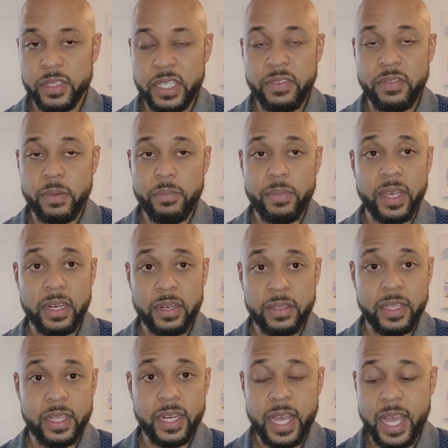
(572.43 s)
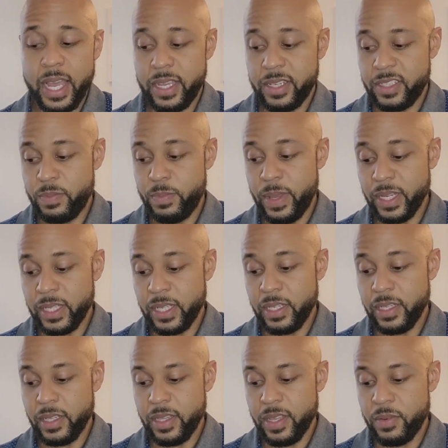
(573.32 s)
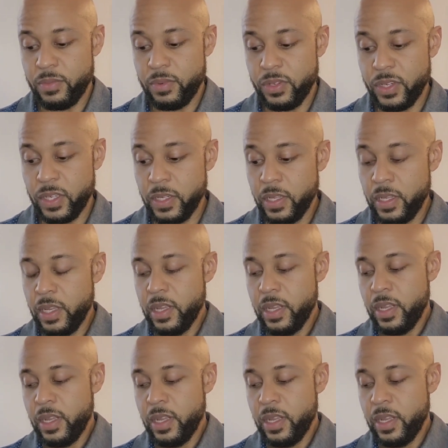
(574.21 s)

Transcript: even better than I expected that they would.